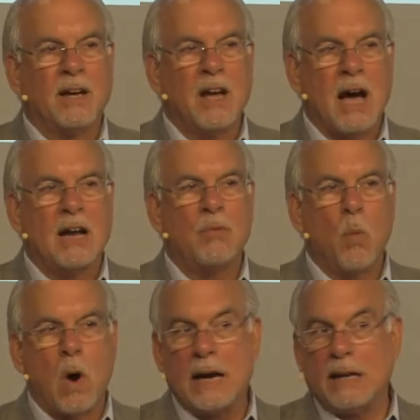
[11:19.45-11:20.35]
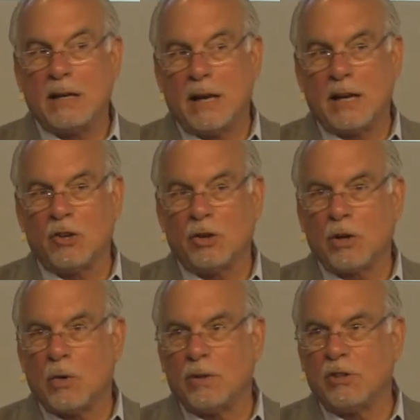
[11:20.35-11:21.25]
God wanted Daniel to
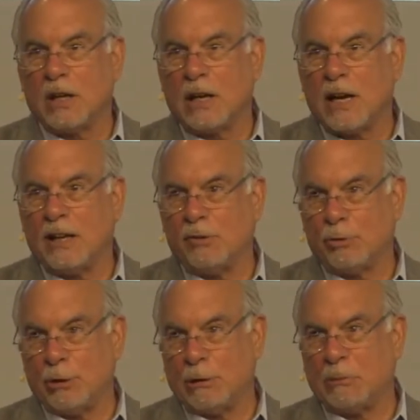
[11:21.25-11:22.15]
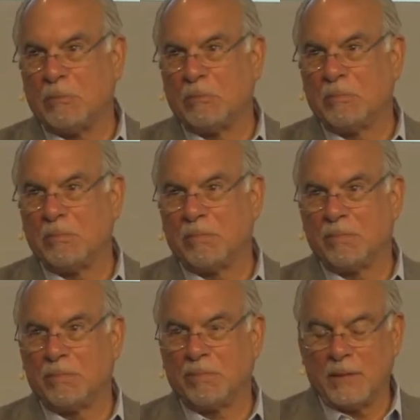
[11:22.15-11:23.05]
go into the lion's den.
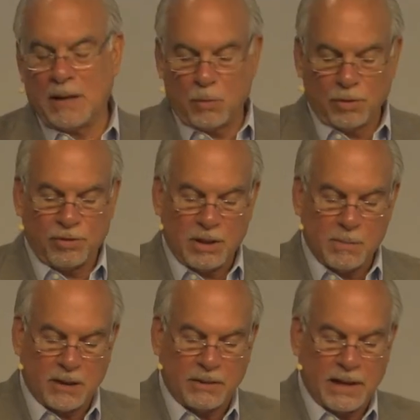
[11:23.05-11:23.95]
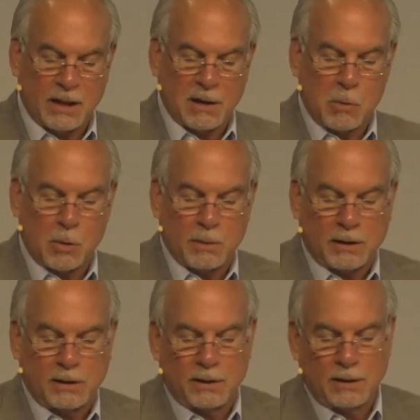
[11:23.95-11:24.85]
And we'll see about that in a moment.
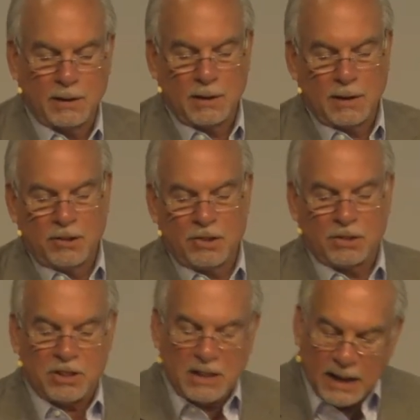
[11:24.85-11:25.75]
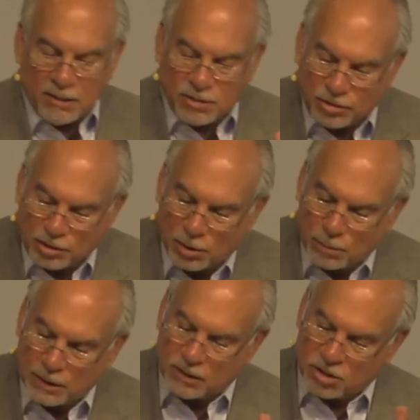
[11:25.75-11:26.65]
So today's a
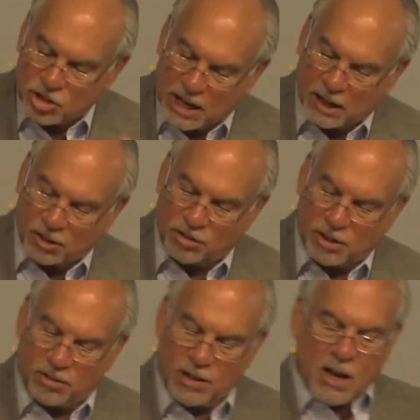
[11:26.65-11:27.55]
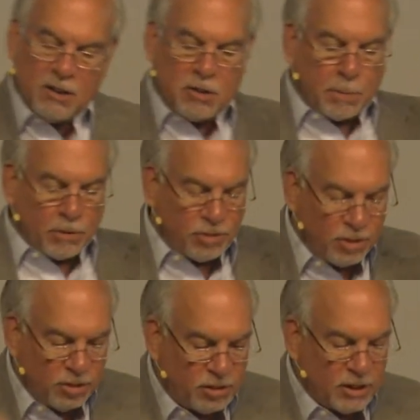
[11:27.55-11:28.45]
sermon to challenge us to
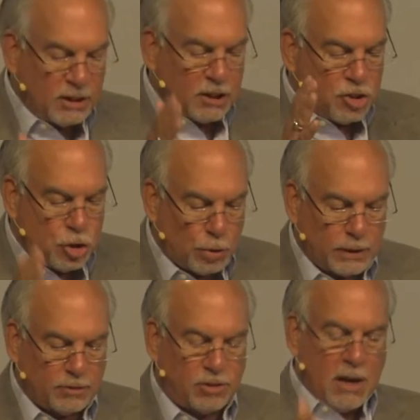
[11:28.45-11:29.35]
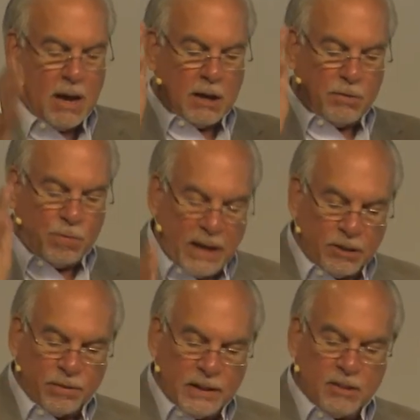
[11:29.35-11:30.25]
persistent endurance and
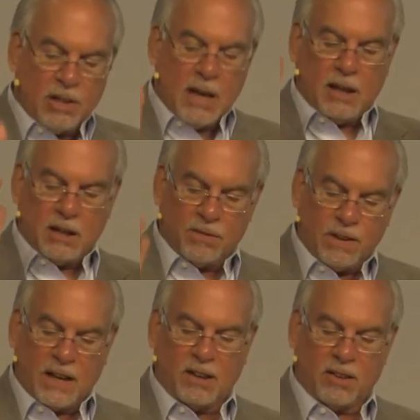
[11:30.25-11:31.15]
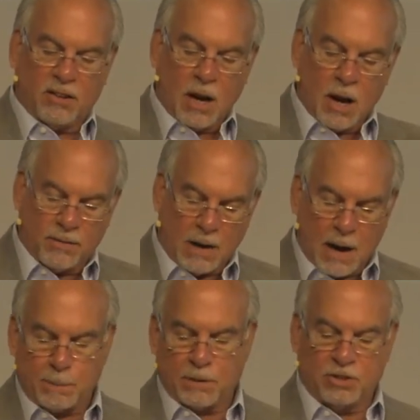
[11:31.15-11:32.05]
faithfulness in the face of
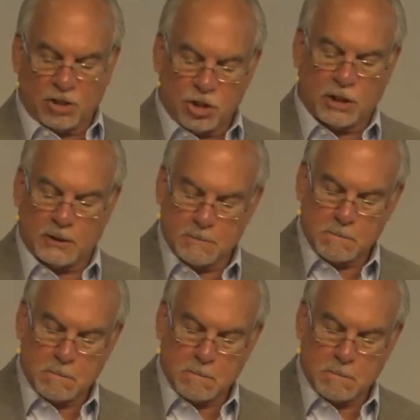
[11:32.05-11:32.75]
opposition.